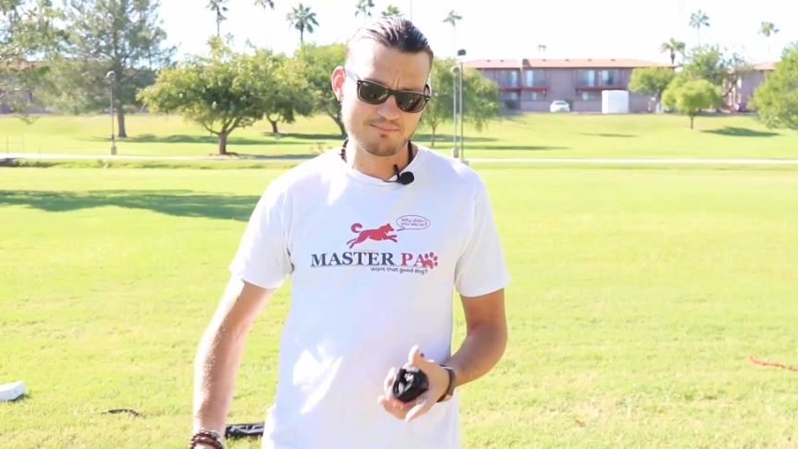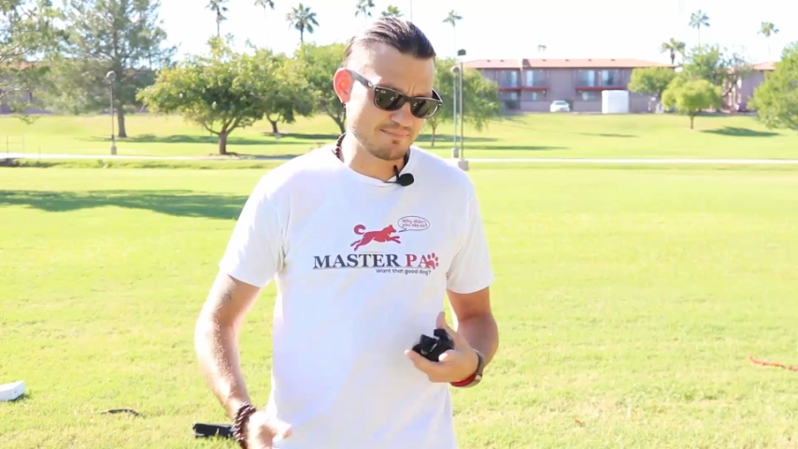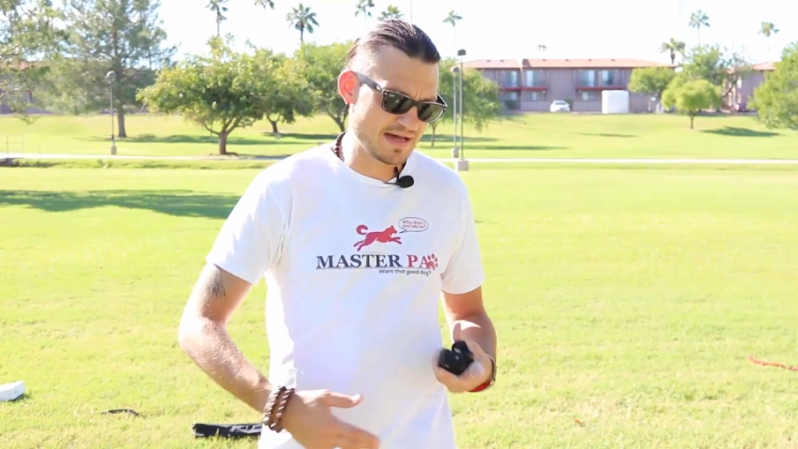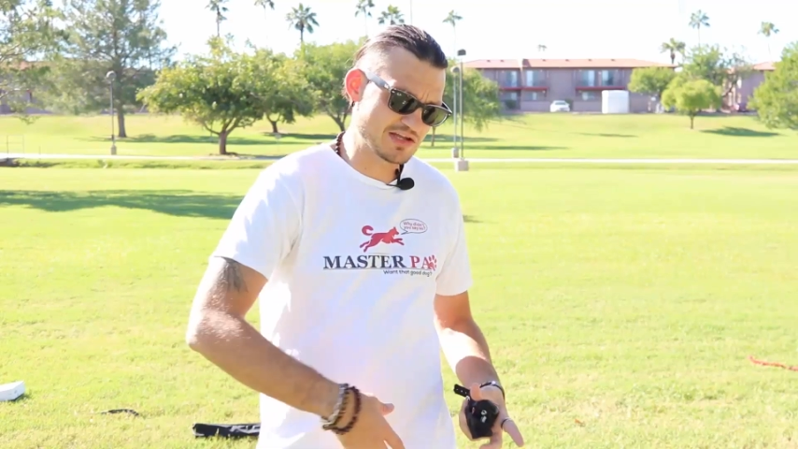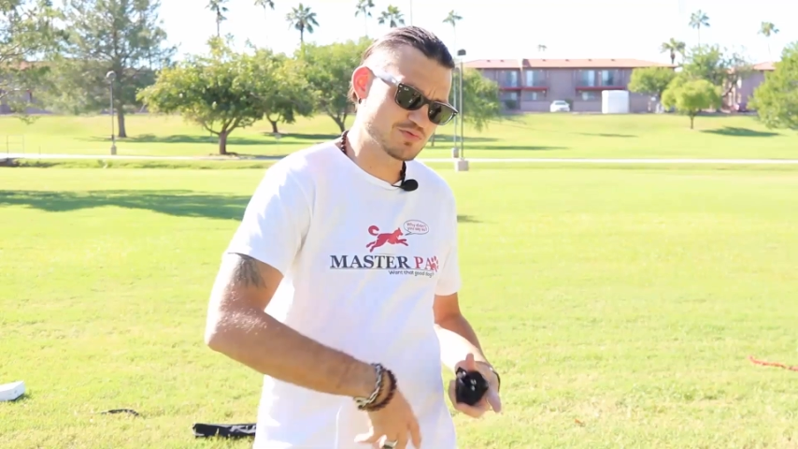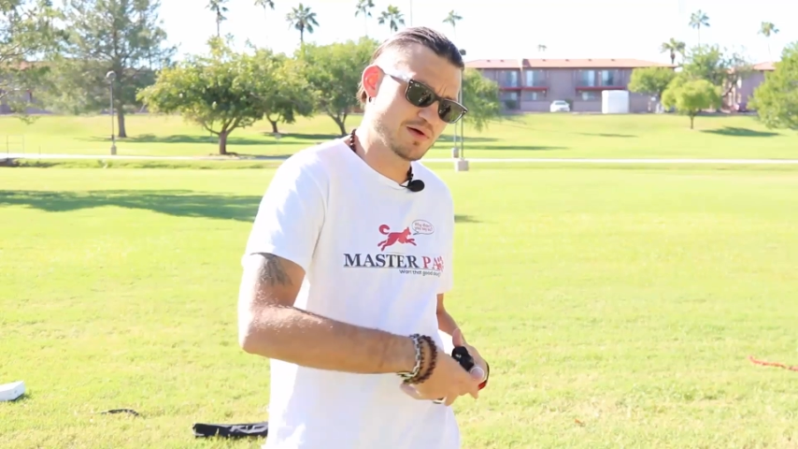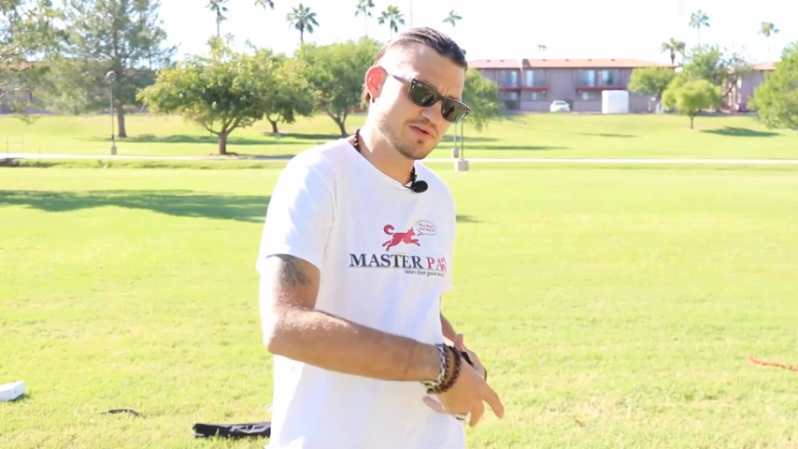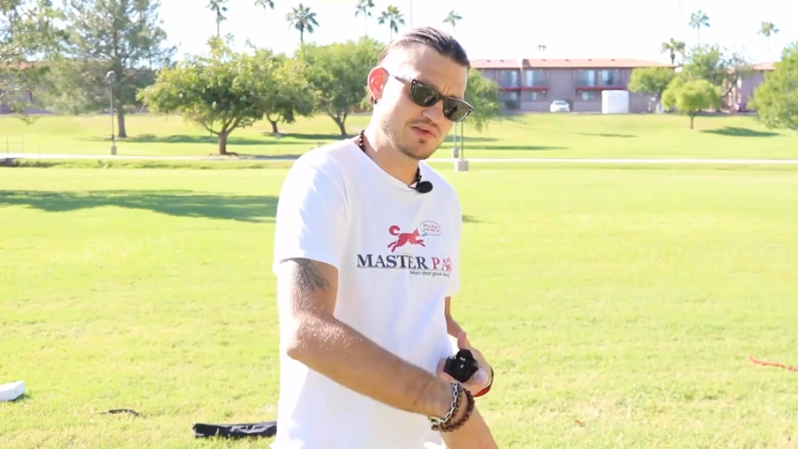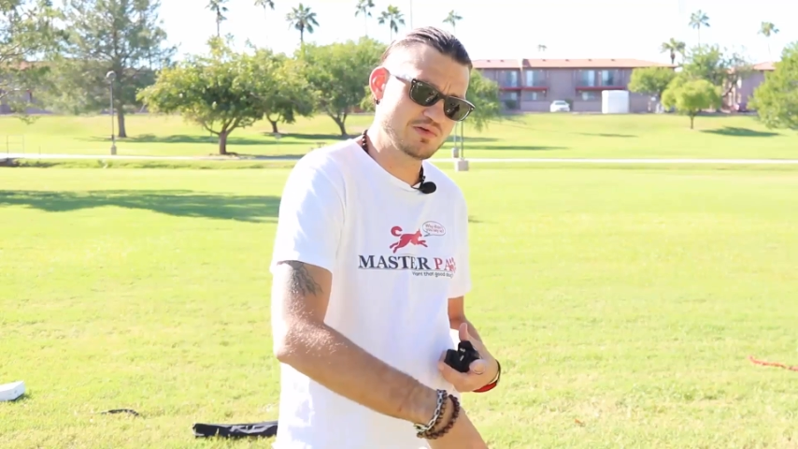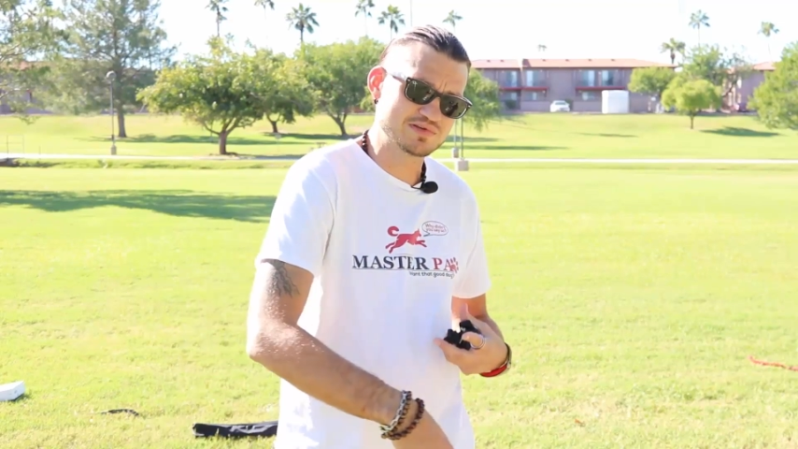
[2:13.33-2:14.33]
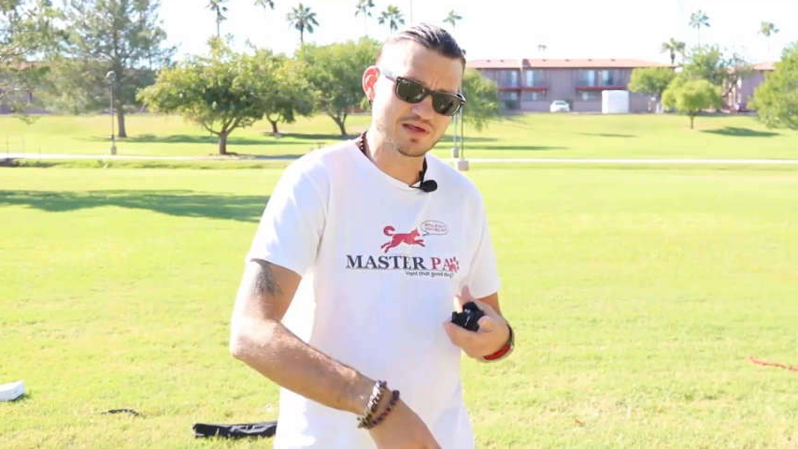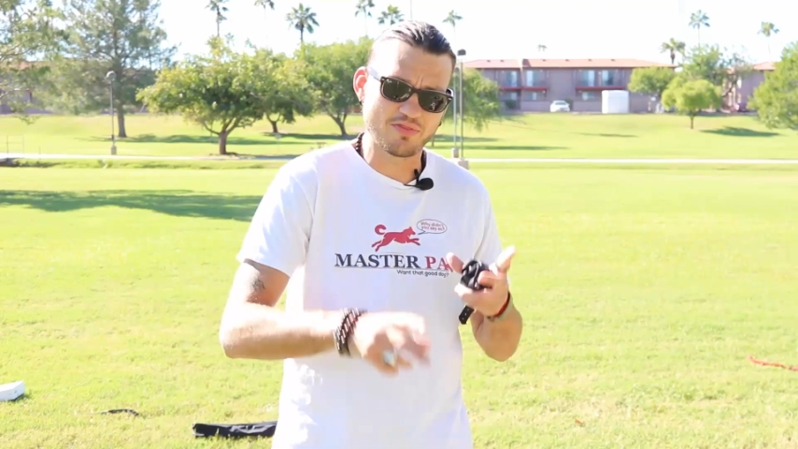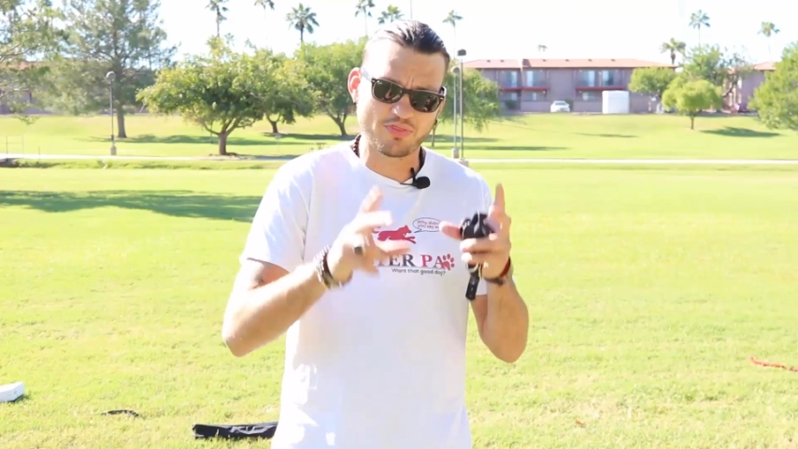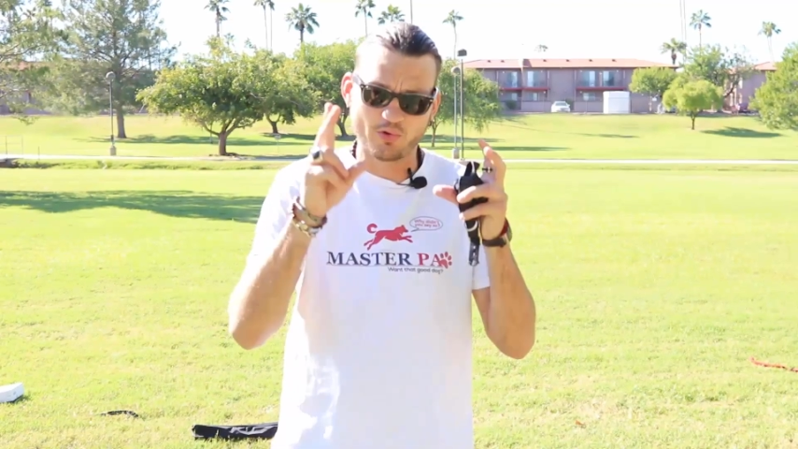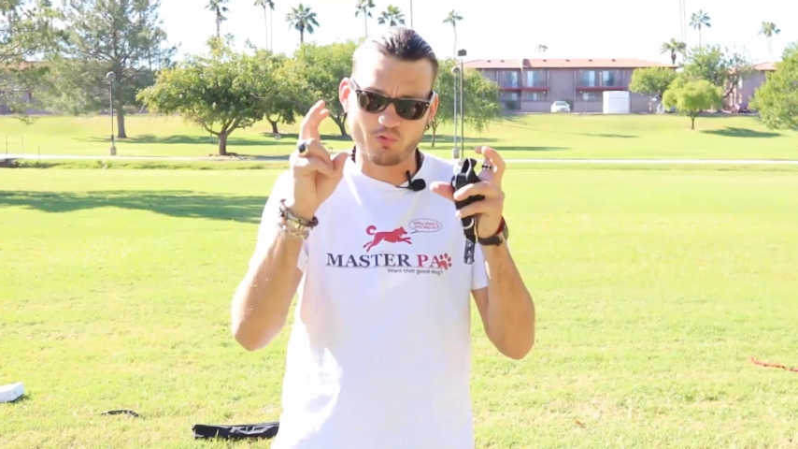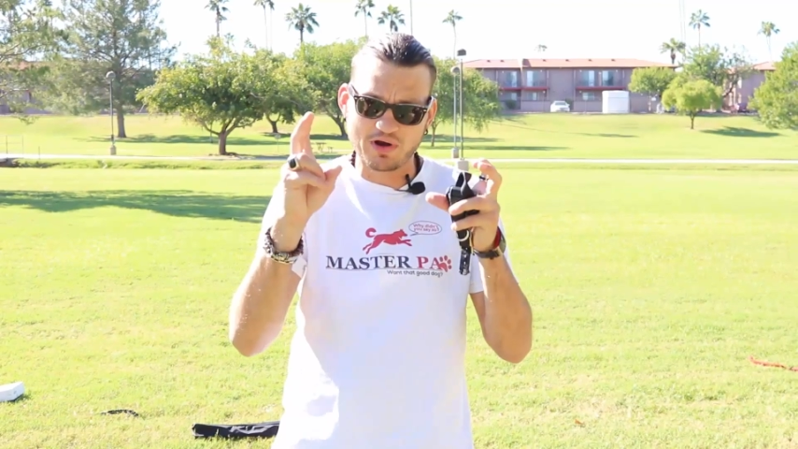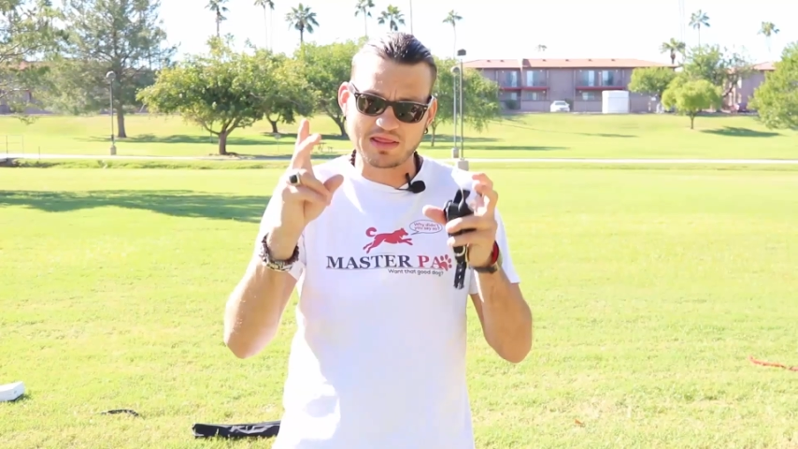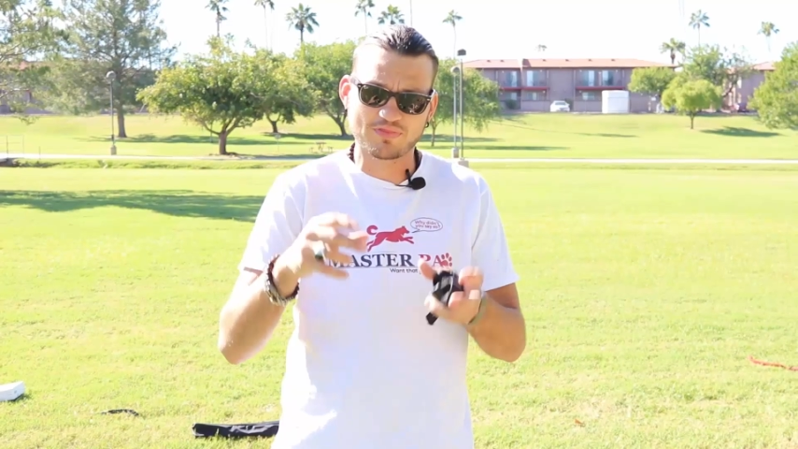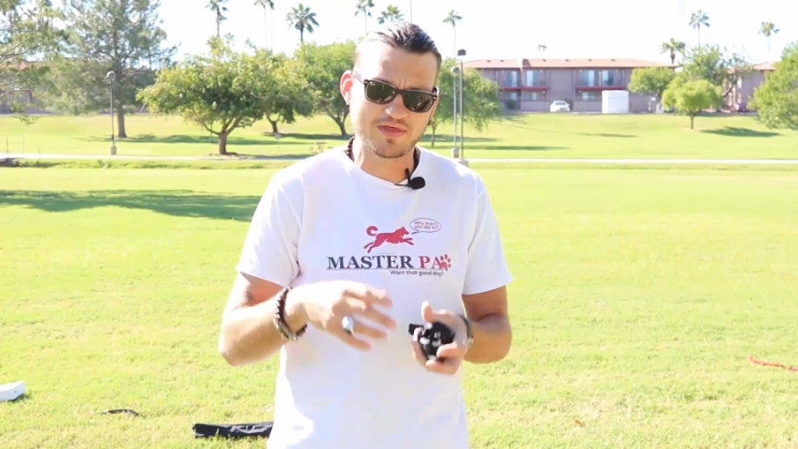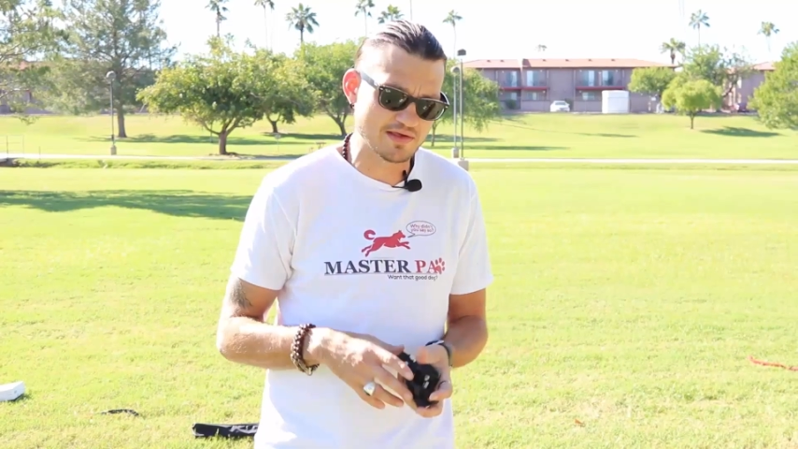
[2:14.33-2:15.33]
might as well use the
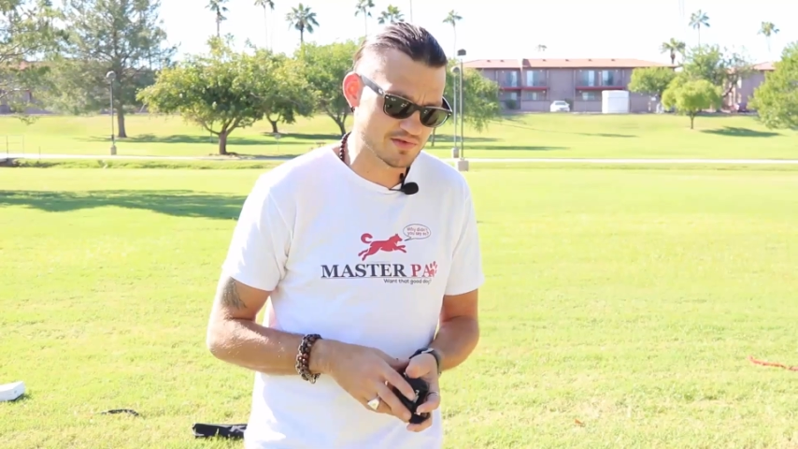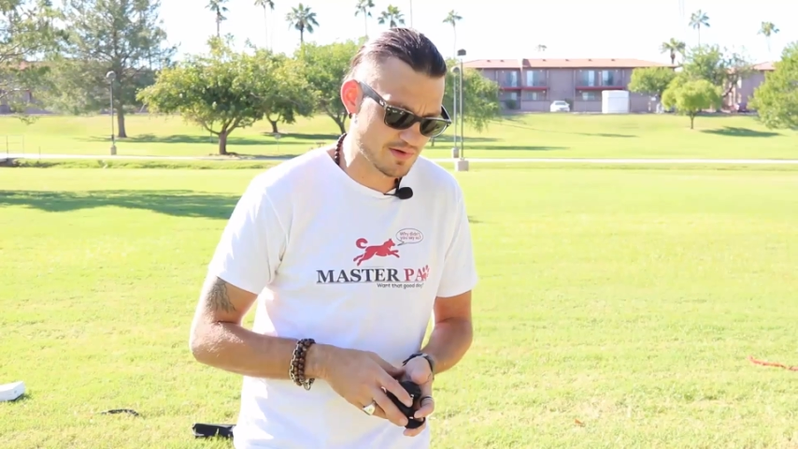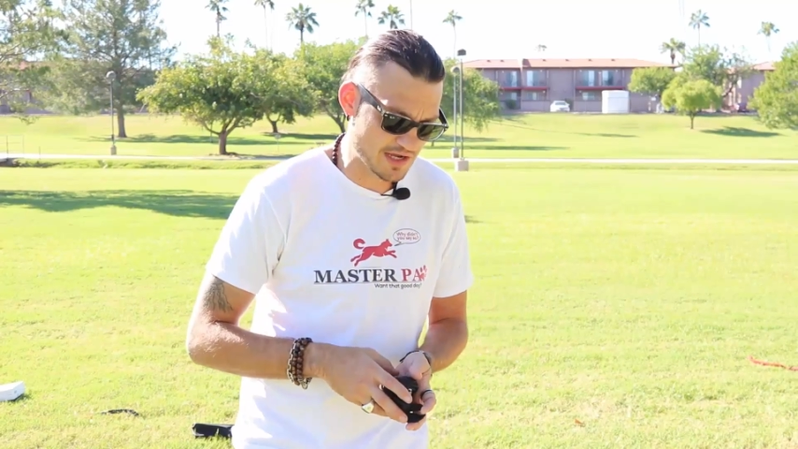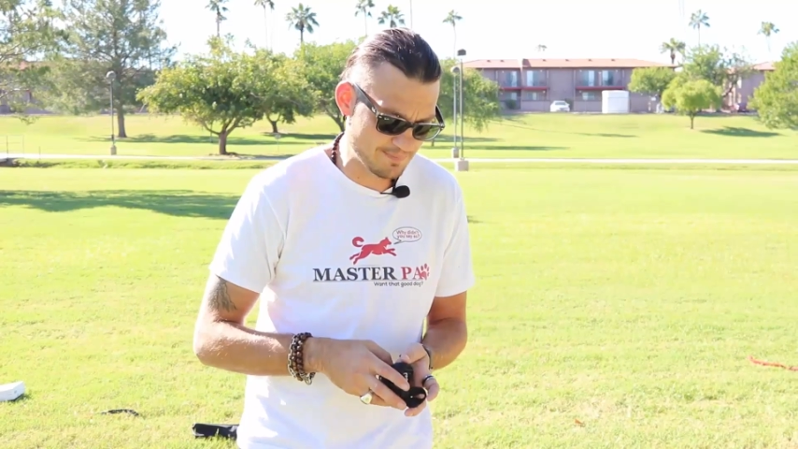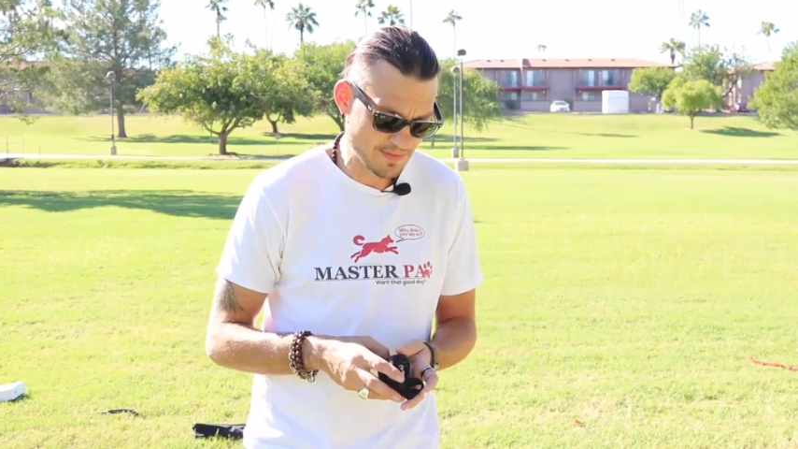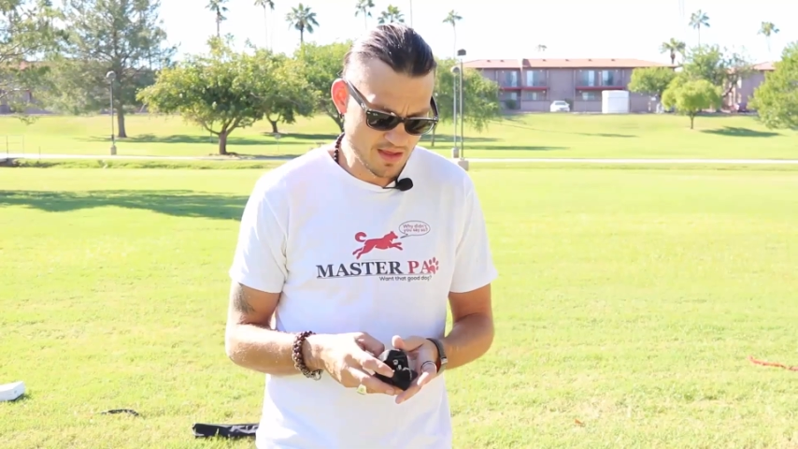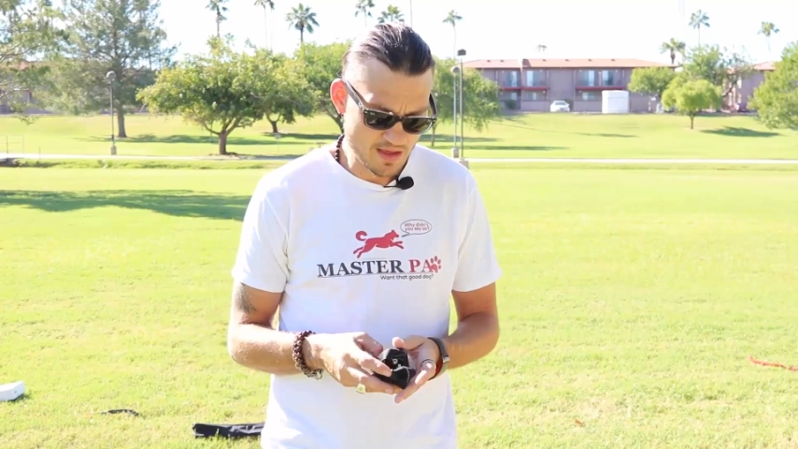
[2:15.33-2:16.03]
right things, okay?